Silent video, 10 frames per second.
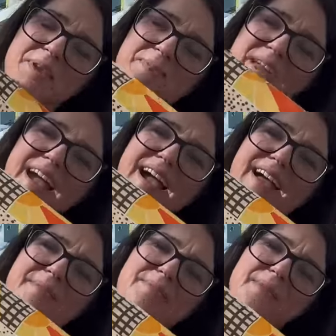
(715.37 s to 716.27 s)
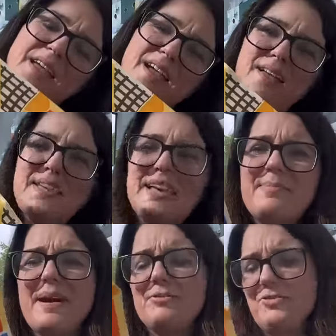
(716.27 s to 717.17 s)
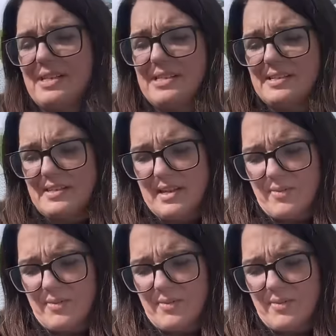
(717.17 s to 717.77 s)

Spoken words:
But yeah, and thinking about dresses that